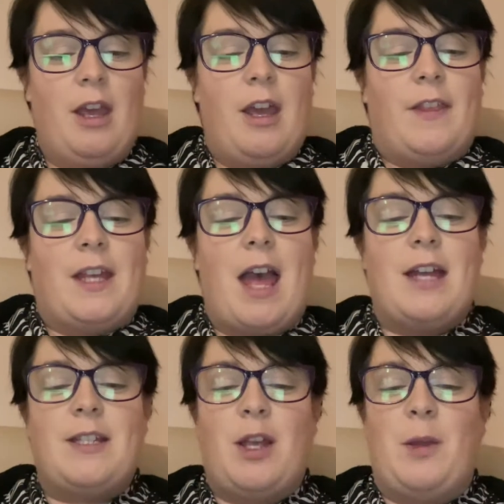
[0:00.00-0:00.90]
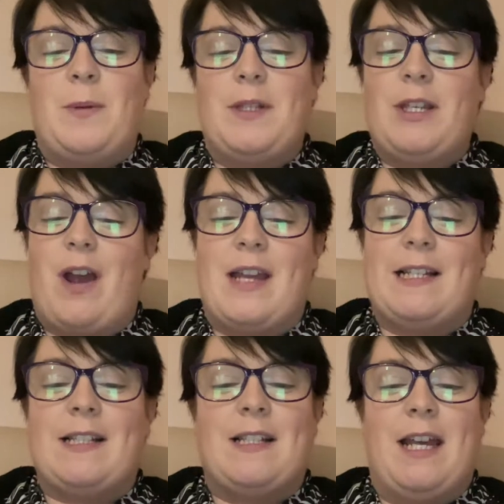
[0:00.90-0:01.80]
The cat opens her eyes
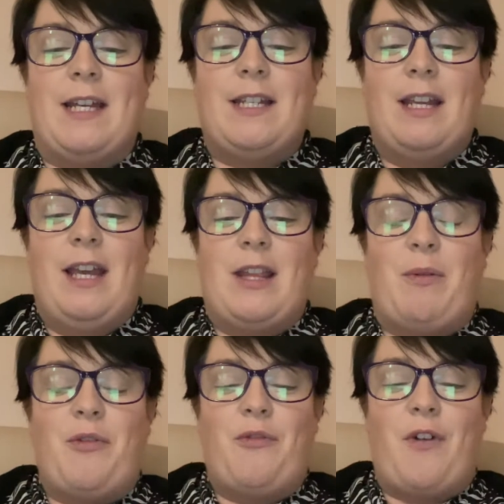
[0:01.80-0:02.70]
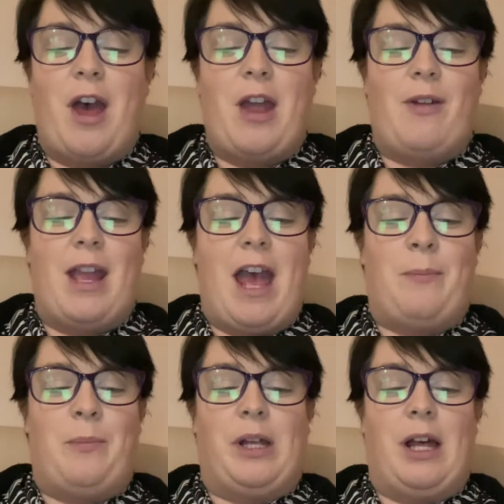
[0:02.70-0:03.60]
a slit. They're a fiery
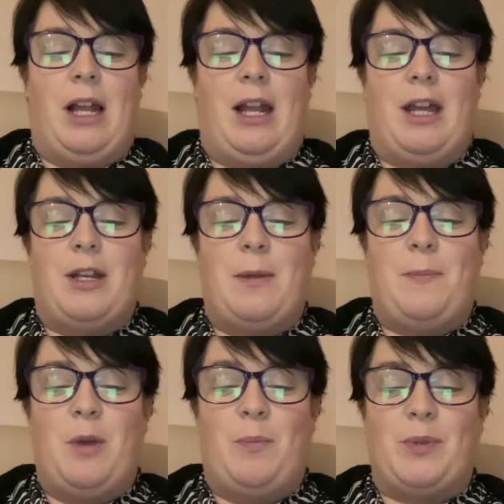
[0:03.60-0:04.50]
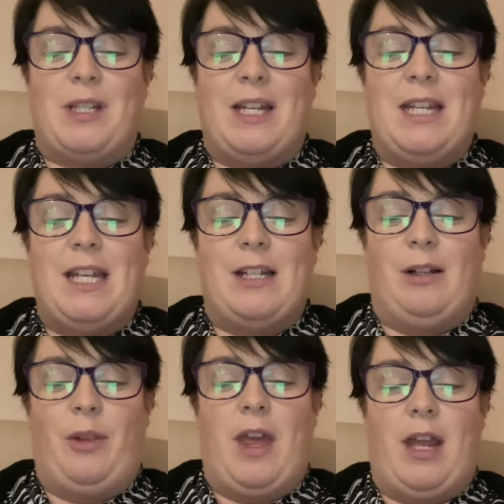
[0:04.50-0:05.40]
amber colour and her pupils are needle
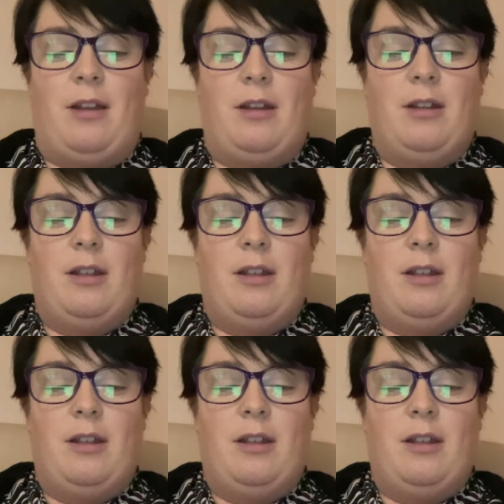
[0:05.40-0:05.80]
thin.